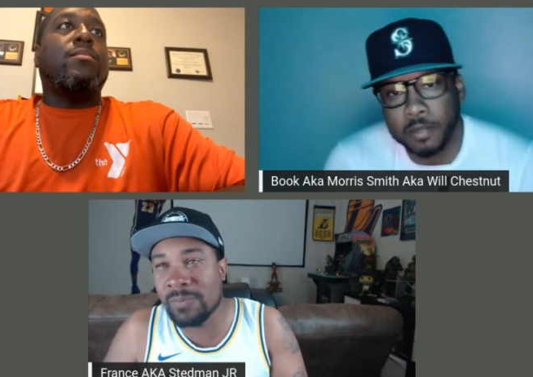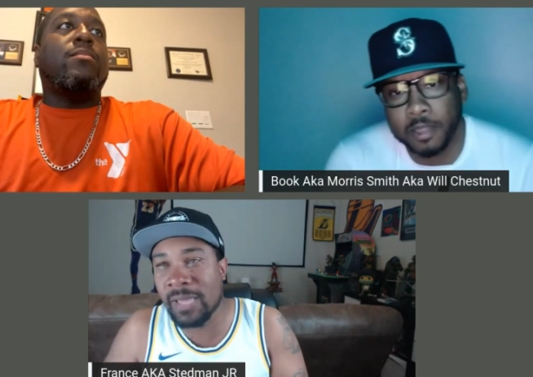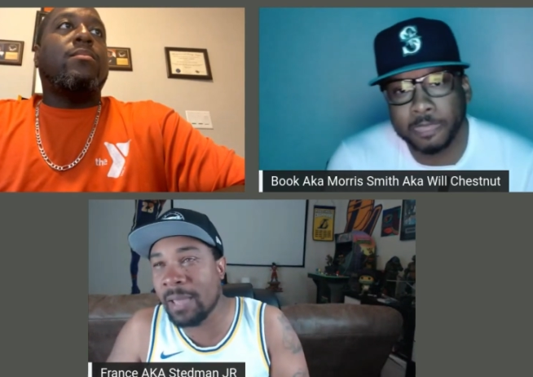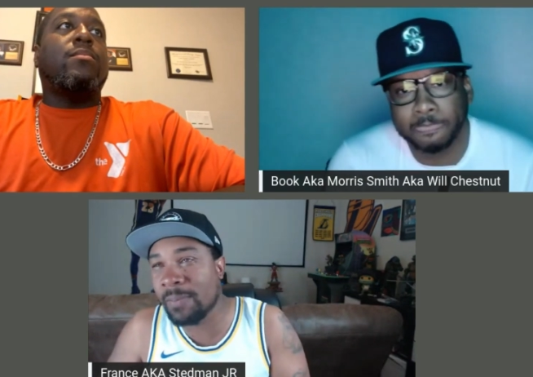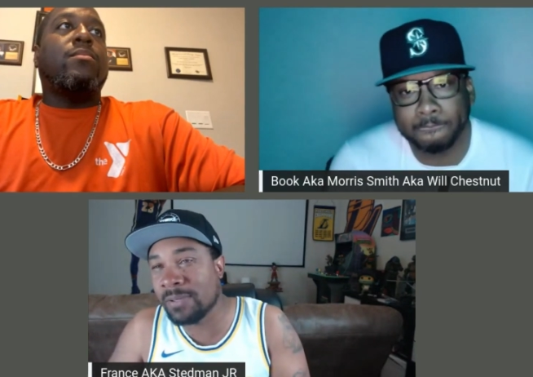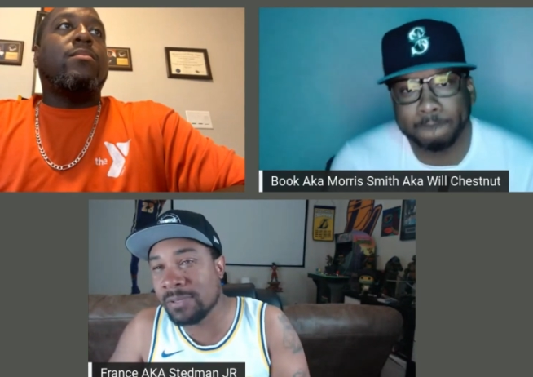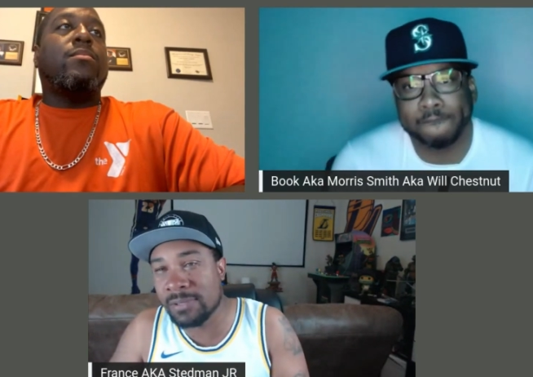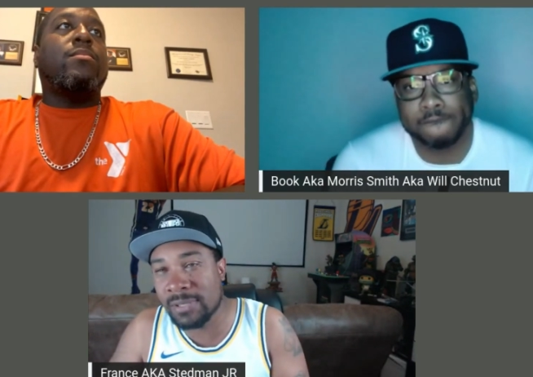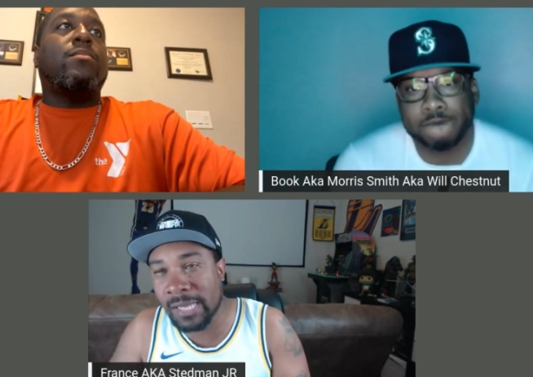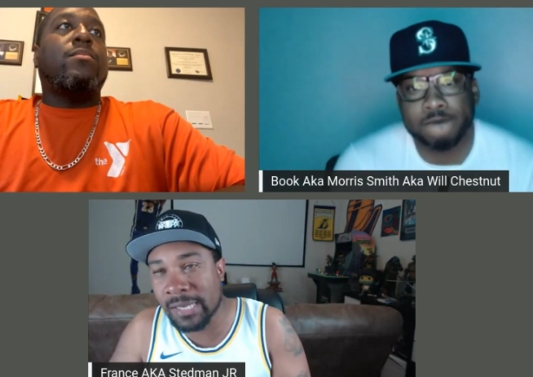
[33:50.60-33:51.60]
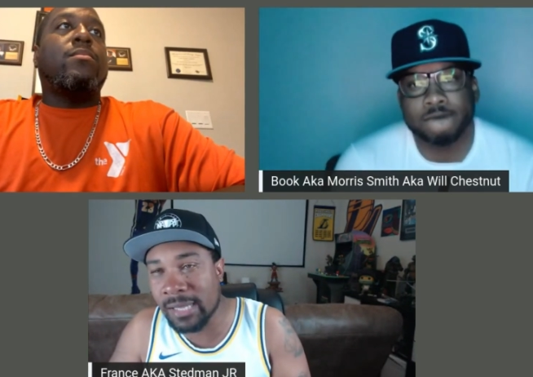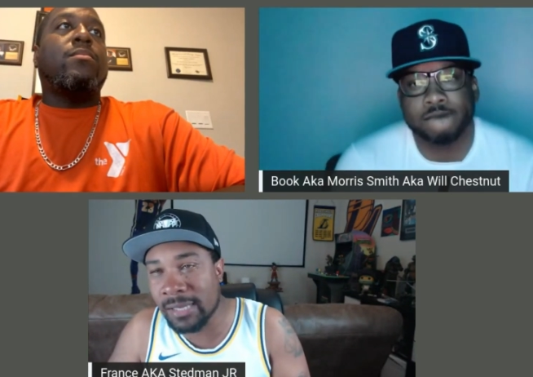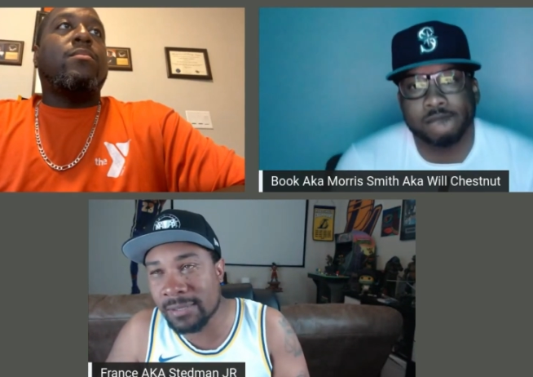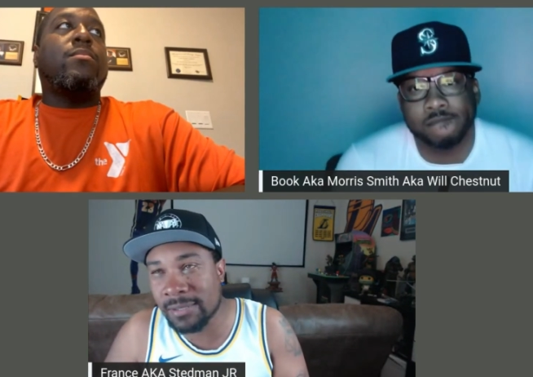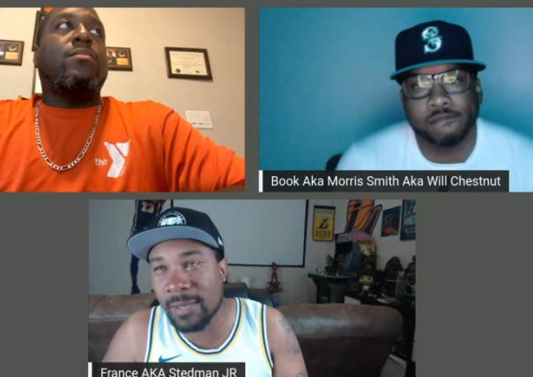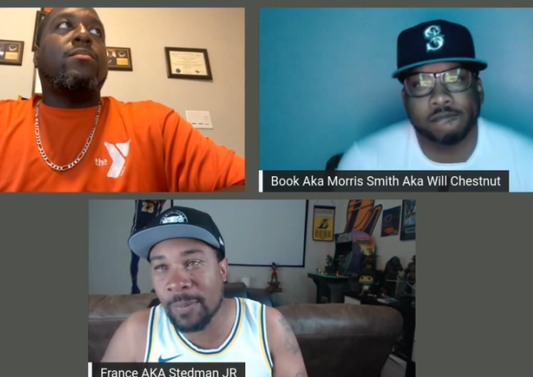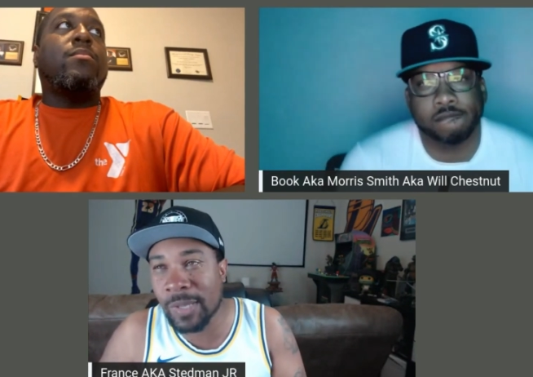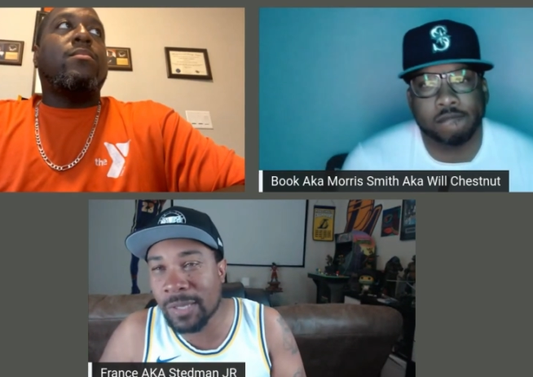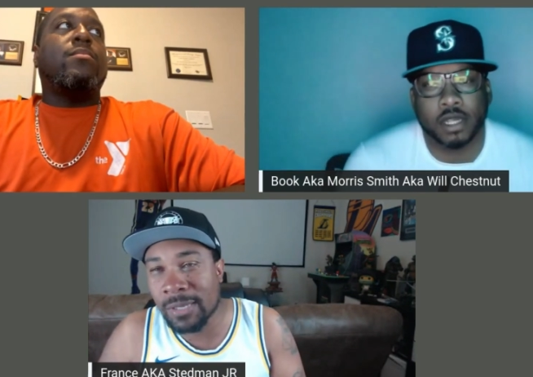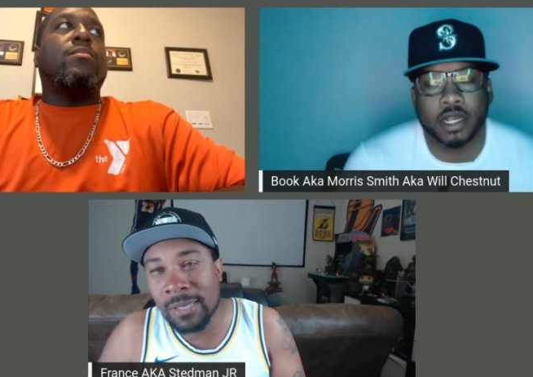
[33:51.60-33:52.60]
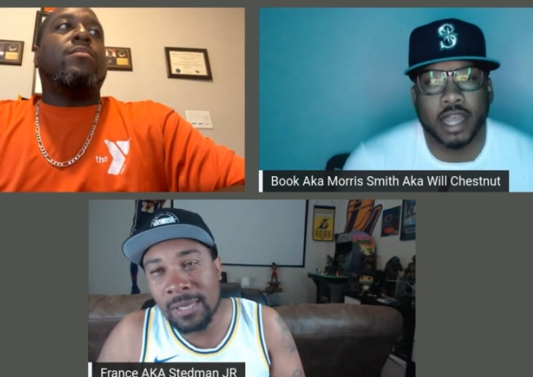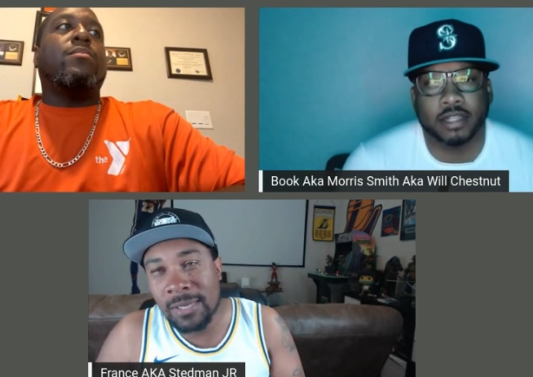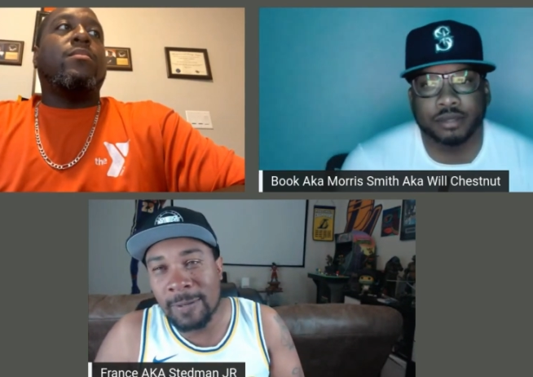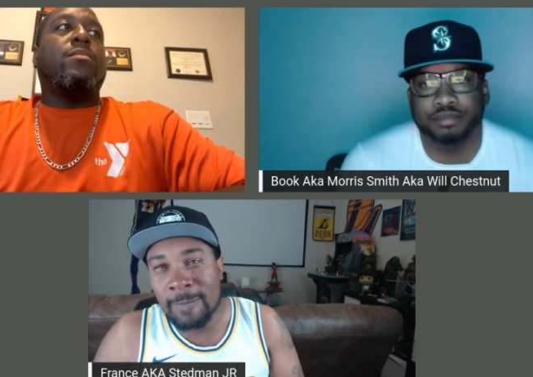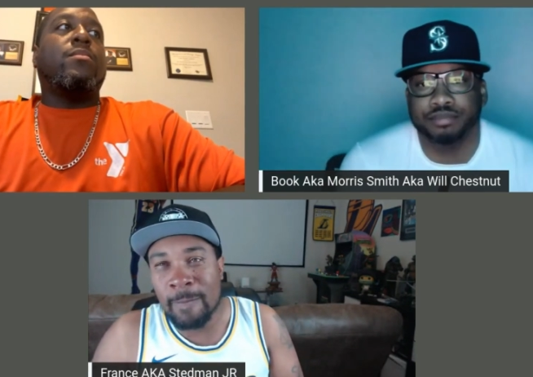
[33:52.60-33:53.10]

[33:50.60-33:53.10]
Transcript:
Speaker 1: happens like that. I mean, gotcha.